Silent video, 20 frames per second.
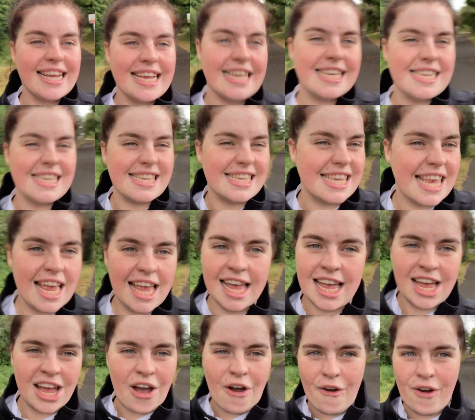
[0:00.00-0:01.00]
is
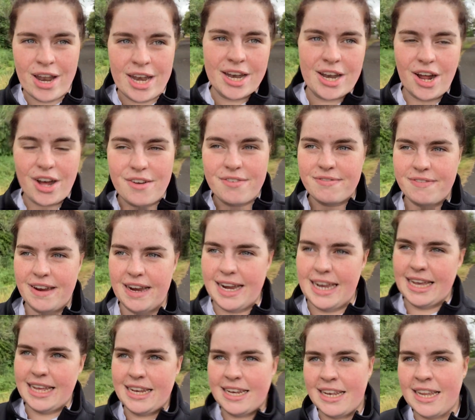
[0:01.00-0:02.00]
on and off
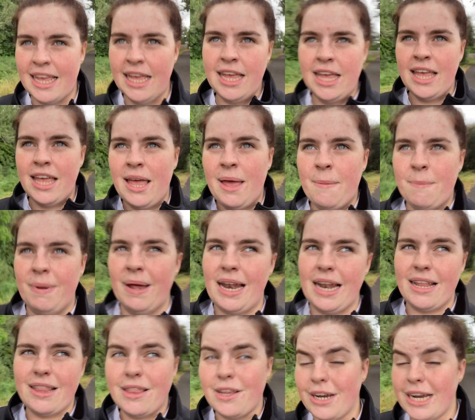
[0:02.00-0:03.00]
rain but
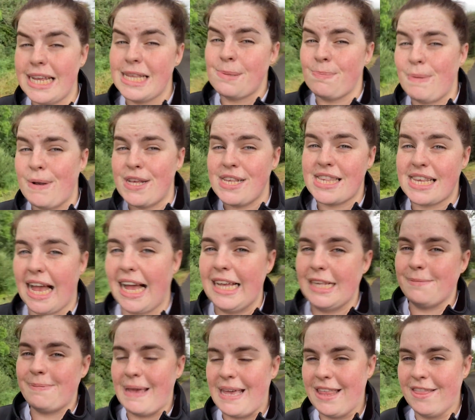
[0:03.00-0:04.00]
there is blue skies
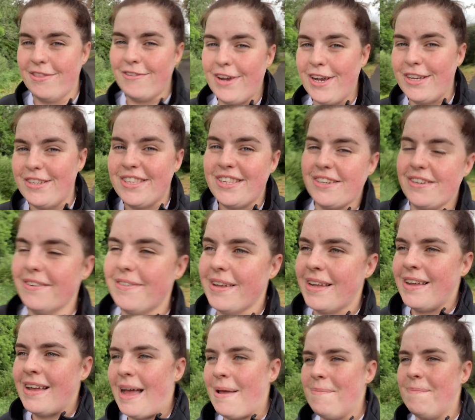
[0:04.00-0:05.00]
peeking through so
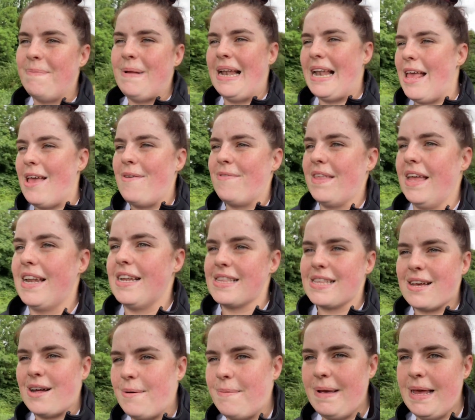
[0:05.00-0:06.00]
I believe that it's
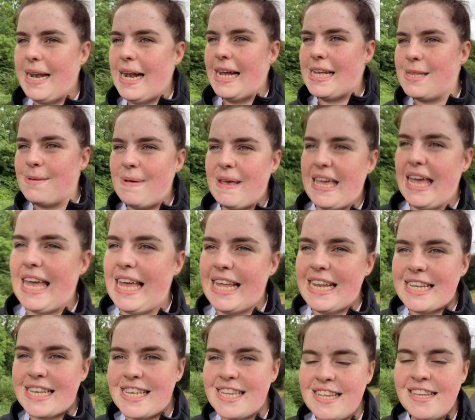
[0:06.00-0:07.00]
going to be a nice
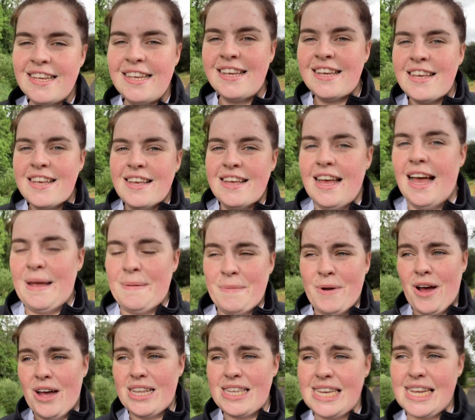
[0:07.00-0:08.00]
weekend I'm
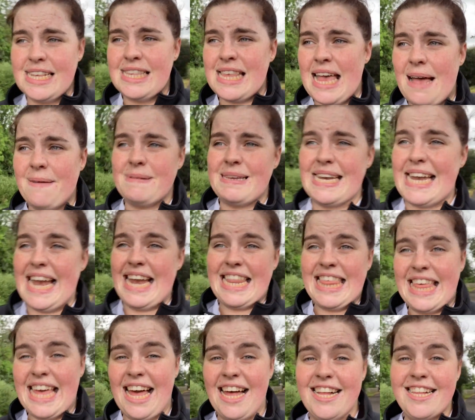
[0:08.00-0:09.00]
not accepting
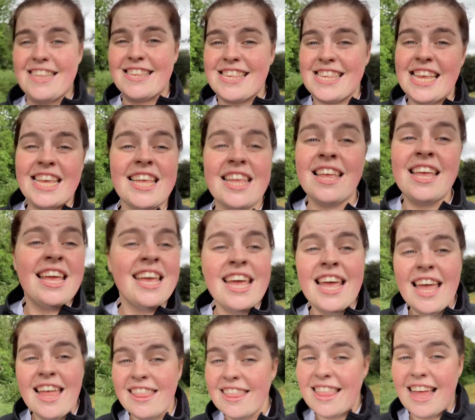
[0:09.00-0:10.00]
anything else
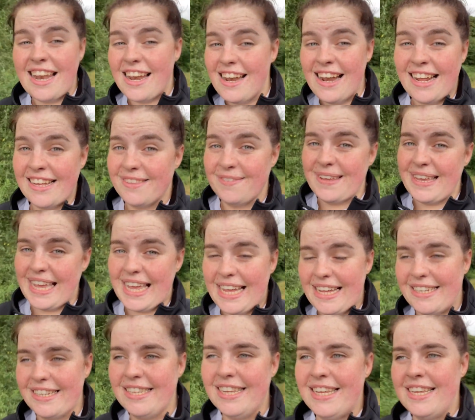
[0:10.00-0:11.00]
it's been a nice
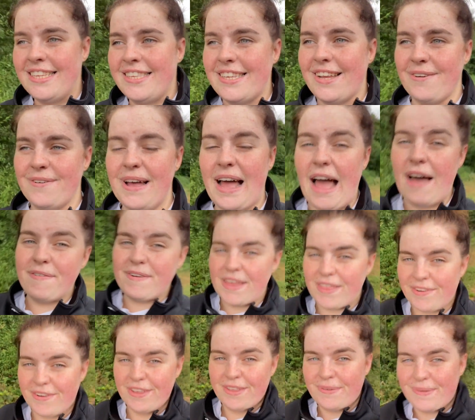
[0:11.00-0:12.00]
weekend so halfway
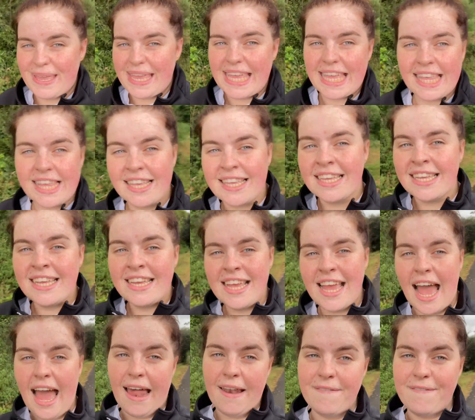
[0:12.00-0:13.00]
through the week
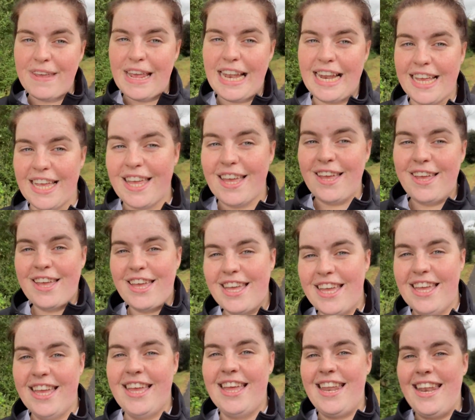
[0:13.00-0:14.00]
I'm feeling
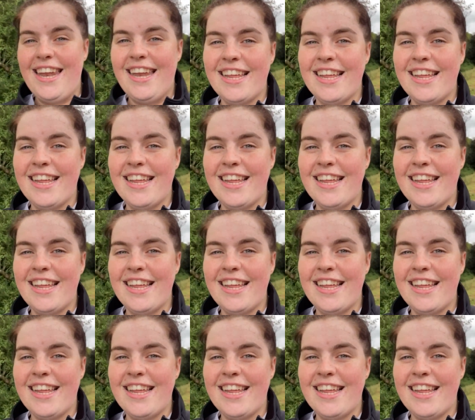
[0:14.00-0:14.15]
good